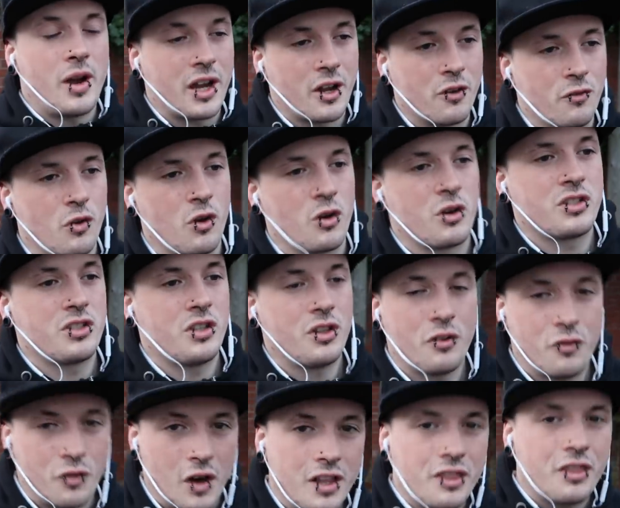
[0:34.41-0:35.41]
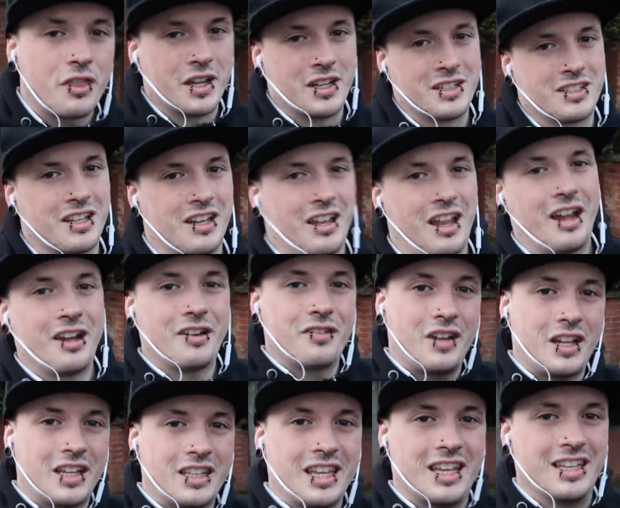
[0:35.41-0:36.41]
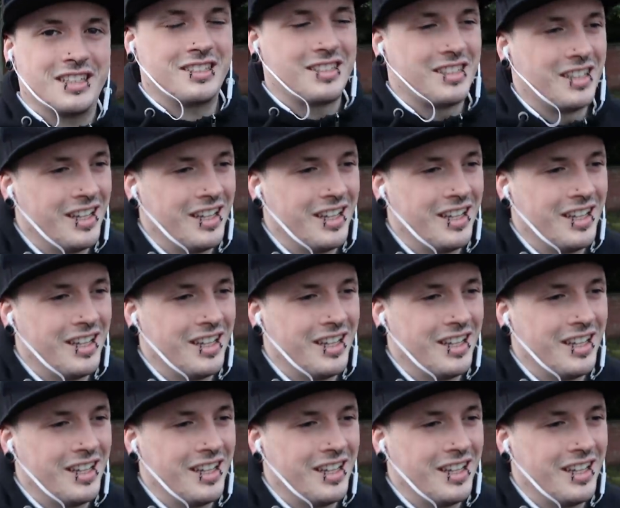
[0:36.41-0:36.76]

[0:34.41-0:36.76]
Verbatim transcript: I can focus on the fun things in life like this.